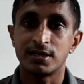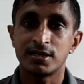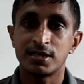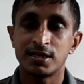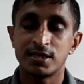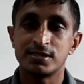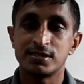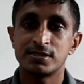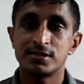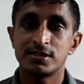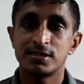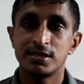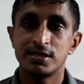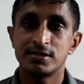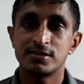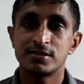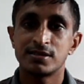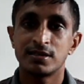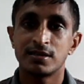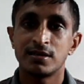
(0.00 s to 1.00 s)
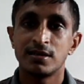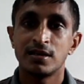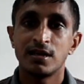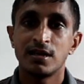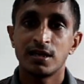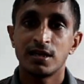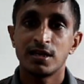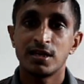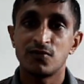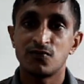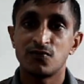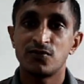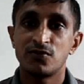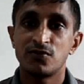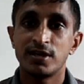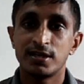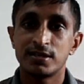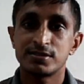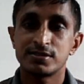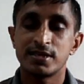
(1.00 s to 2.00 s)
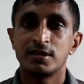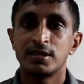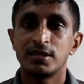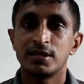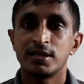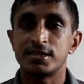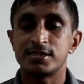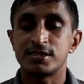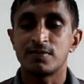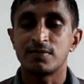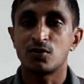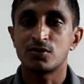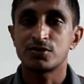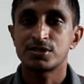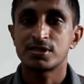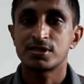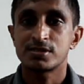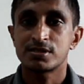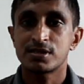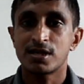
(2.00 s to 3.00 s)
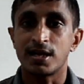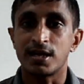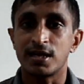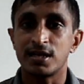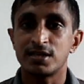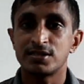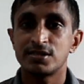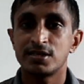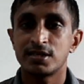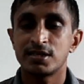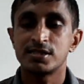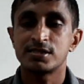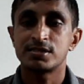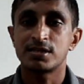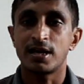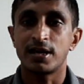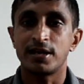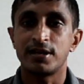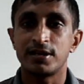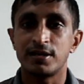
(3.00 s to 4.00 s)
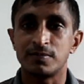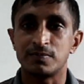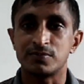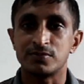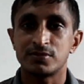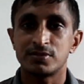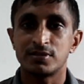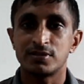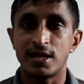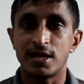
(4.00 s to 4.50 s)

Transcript: he sees he feels that his emotions are itching inside him.